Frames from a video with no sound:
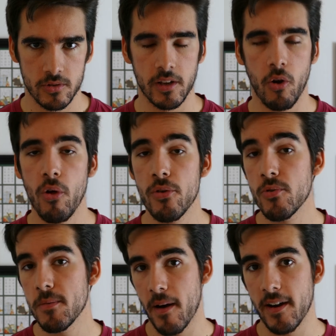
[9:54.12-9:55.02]
the author
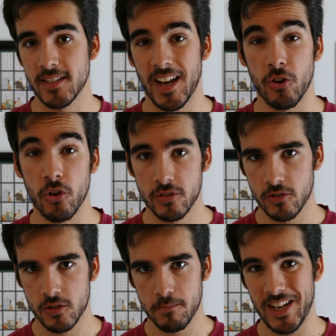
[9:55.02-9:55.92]
remarks
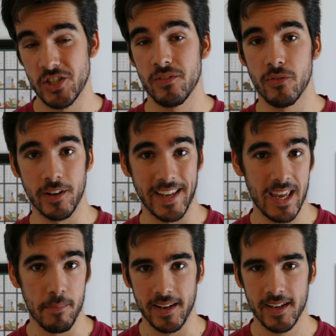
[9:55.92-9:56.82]
Augustus' passion for
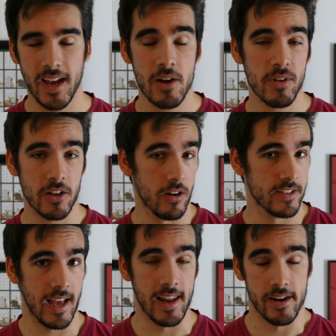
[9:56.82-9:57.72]
gaming, and
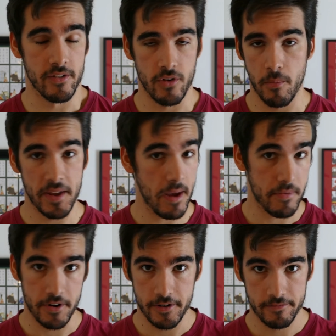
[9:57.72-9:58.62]
recalls a letter from the emperor.